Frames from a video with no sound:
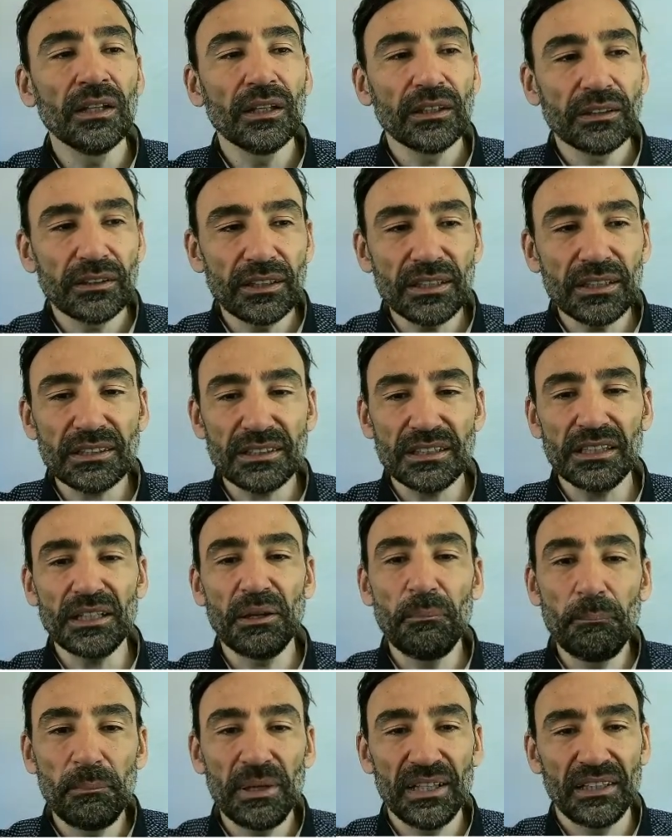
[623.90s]
This
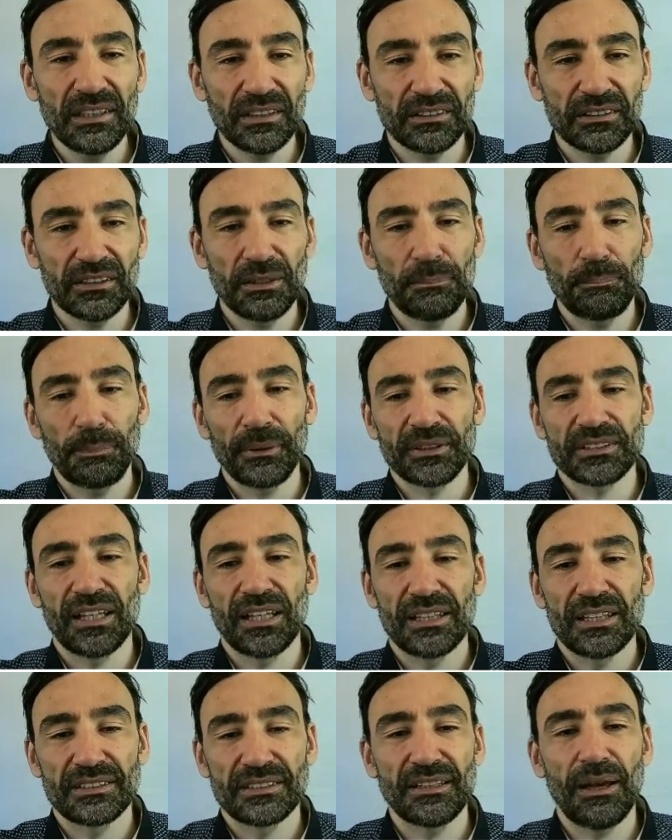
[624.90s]
immediately
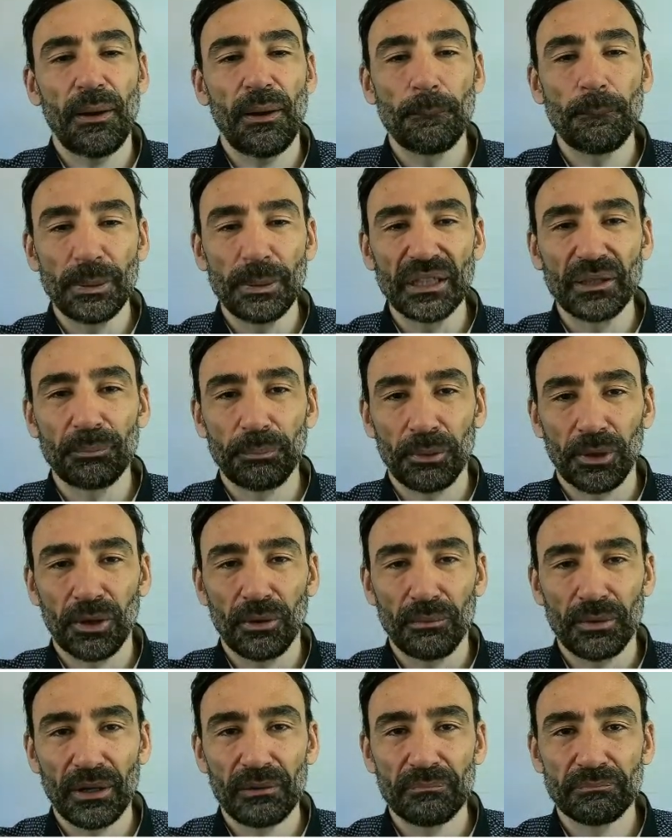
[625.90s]
presents a big
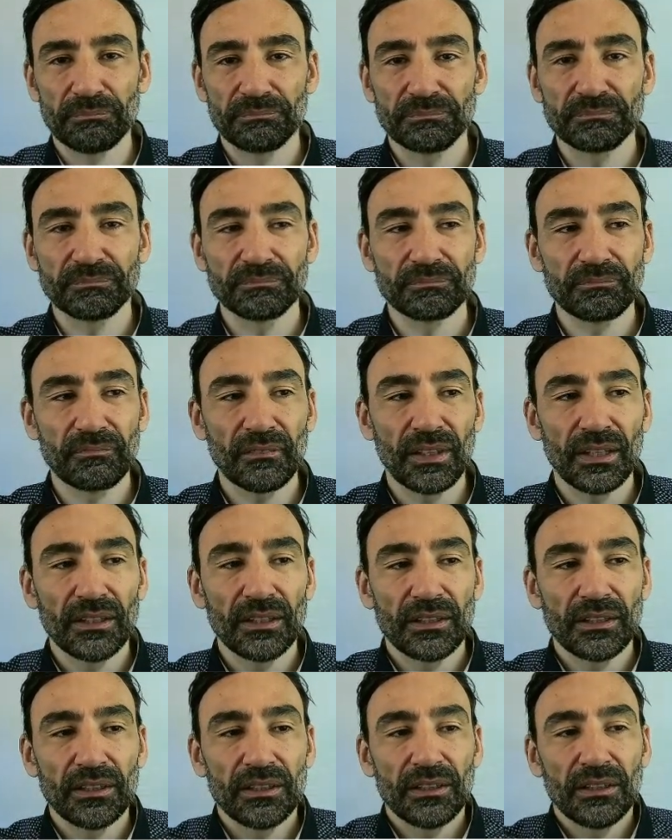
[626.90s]
problem.
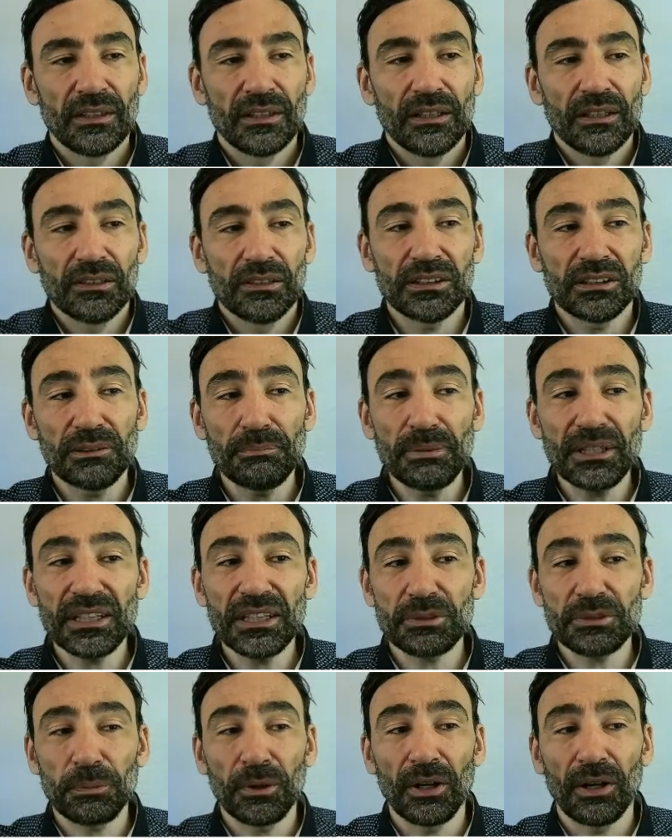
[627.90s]
Well, the
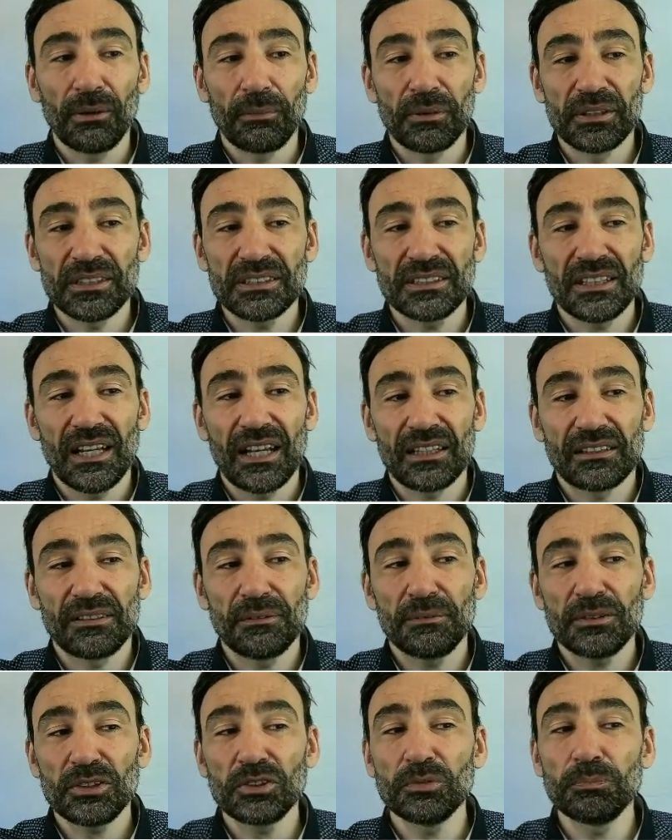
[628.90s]
biggest problem is
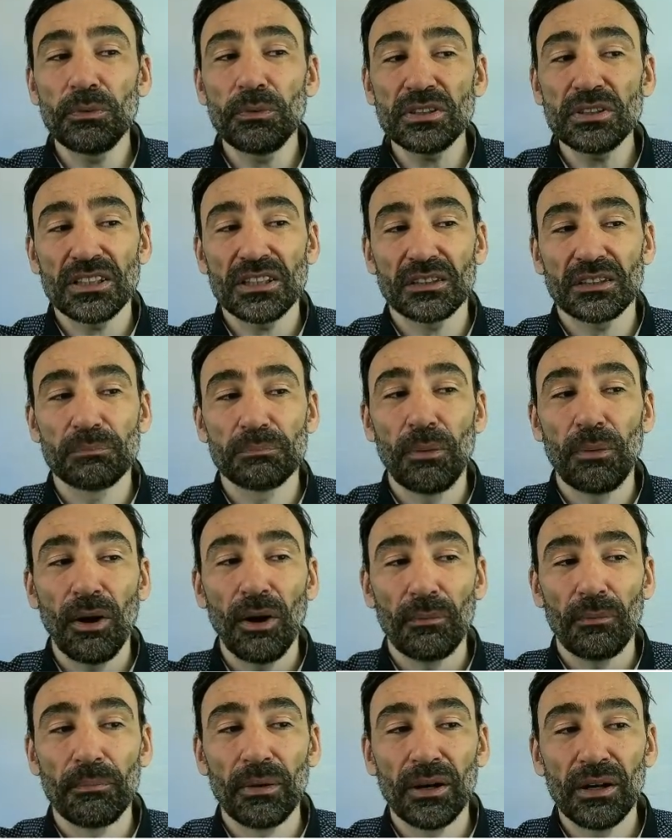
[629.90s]
that suppose that
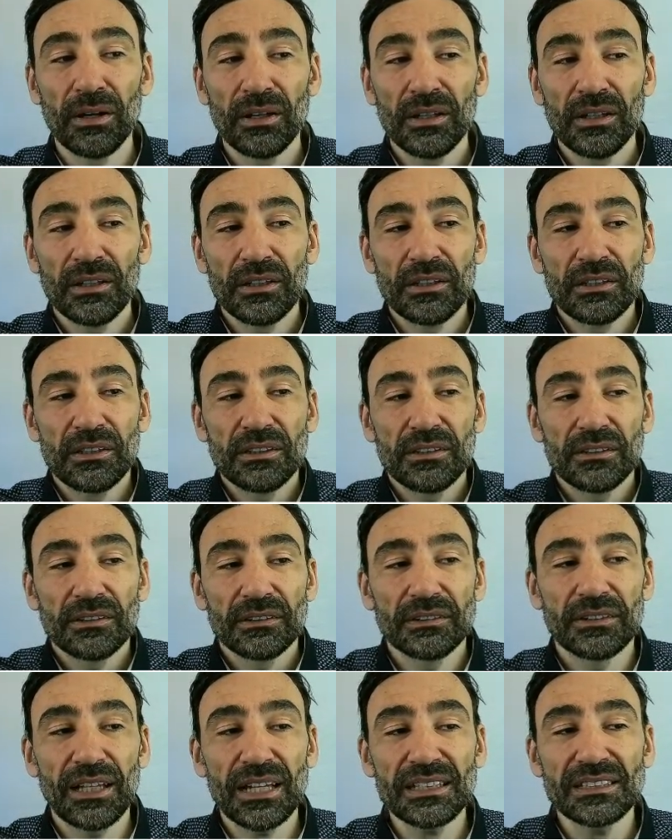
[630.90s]
Bob
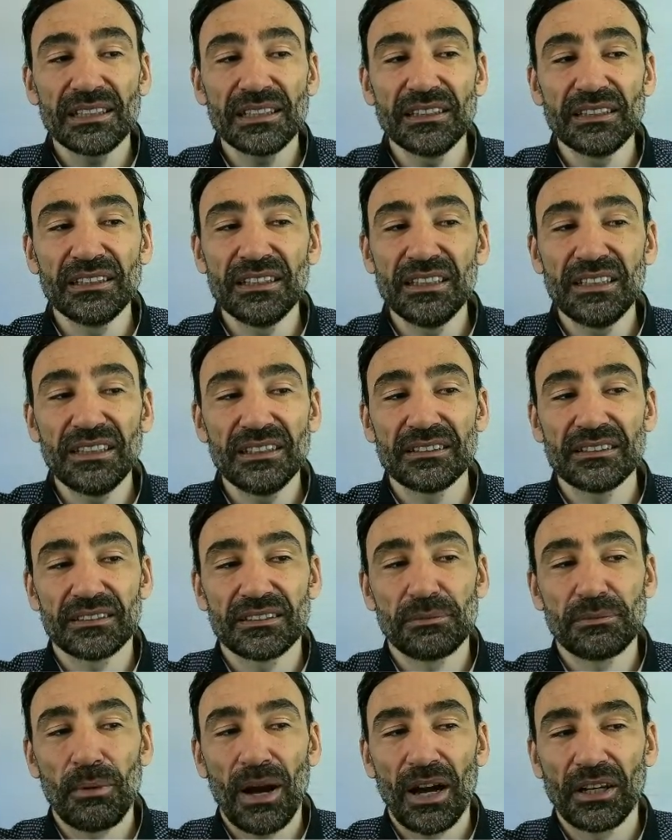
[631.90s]
doesn't need
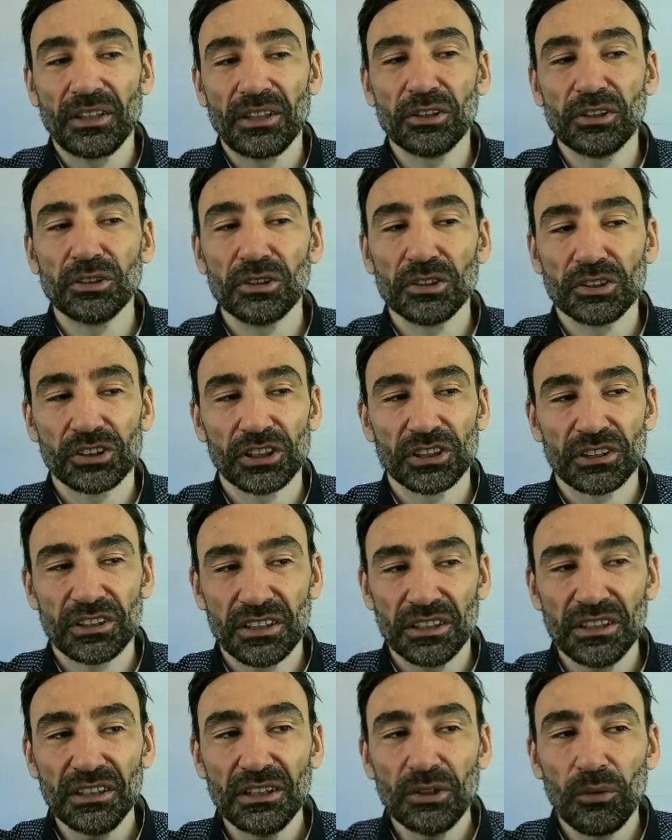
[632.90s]
the money
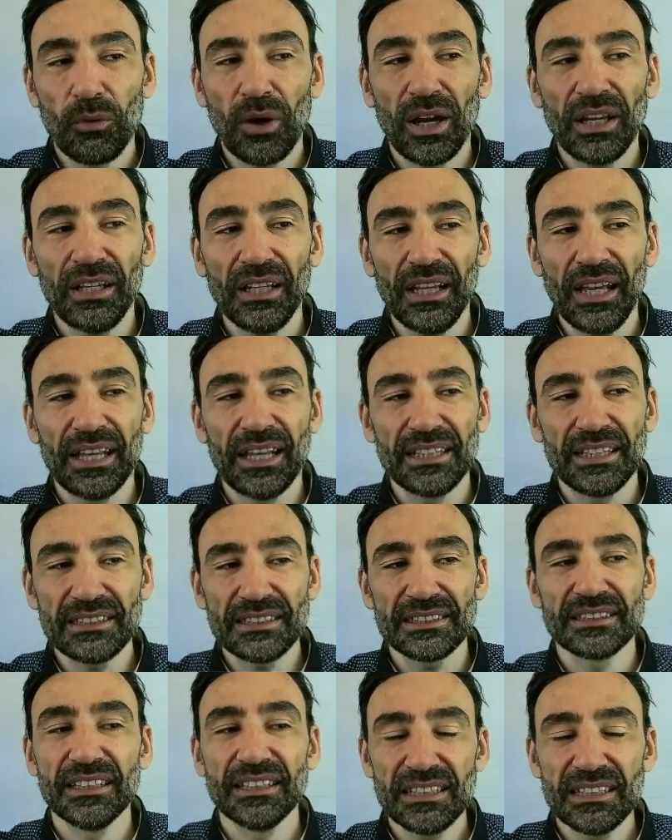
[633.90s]
urgently, while Alice
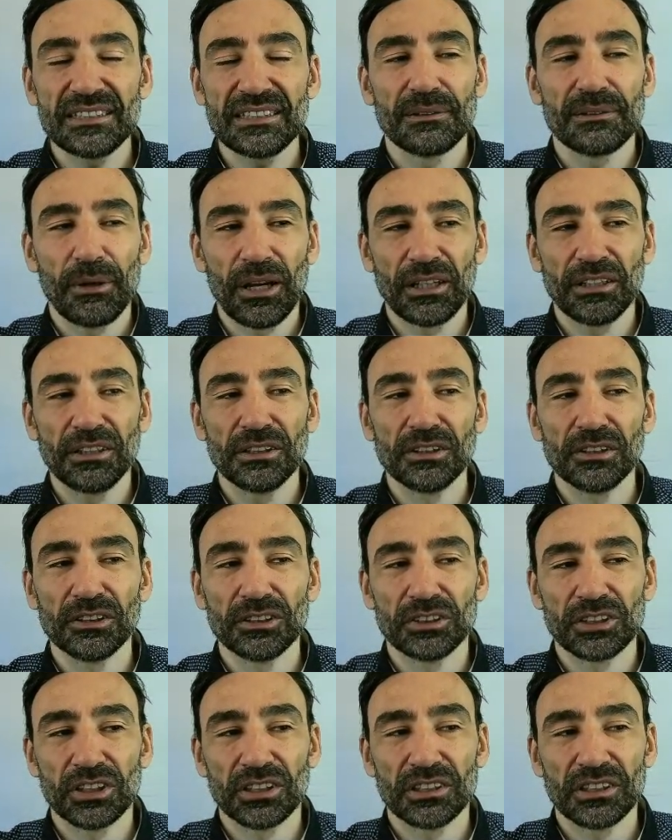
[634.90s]
needs the money
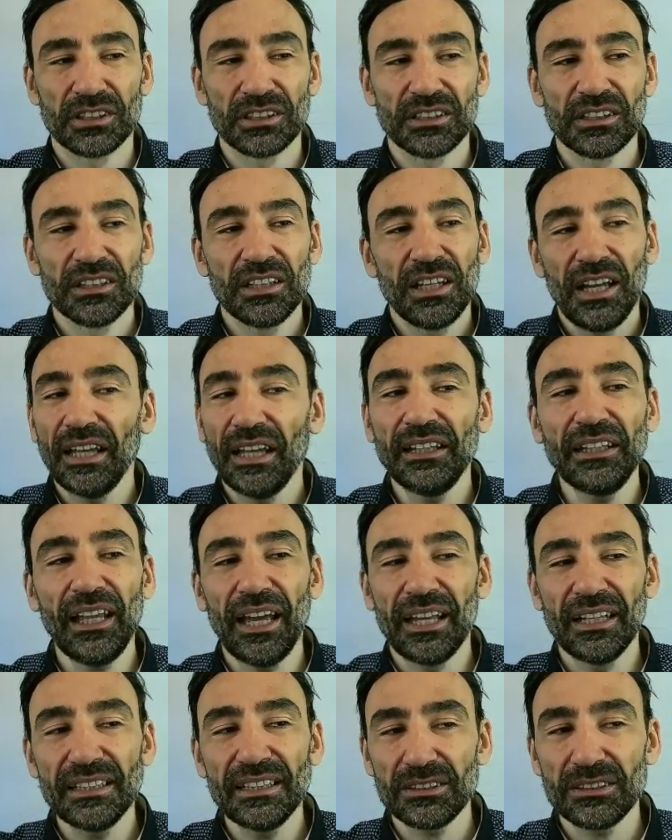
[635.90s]
urgently, and
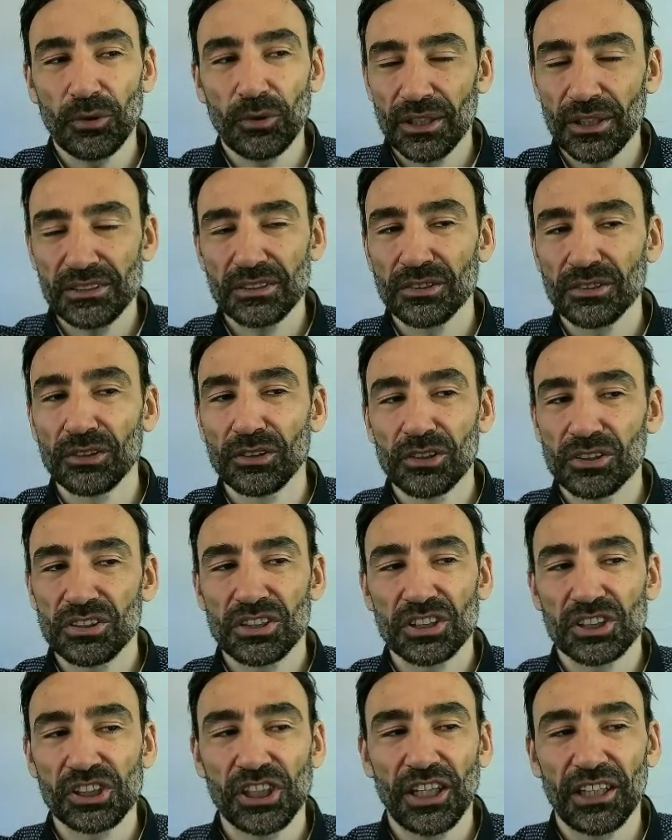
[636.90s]
Alice wants to close
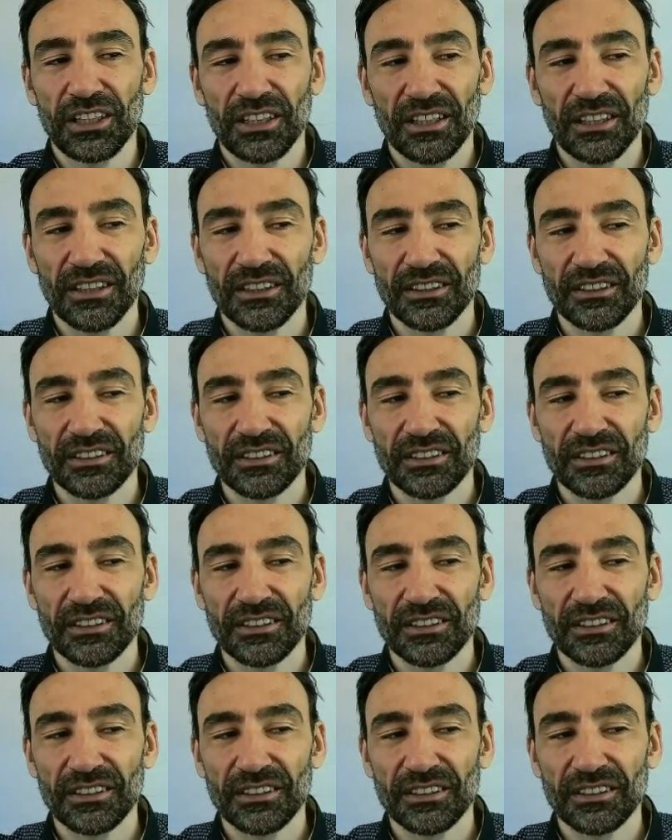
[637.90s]
the channel.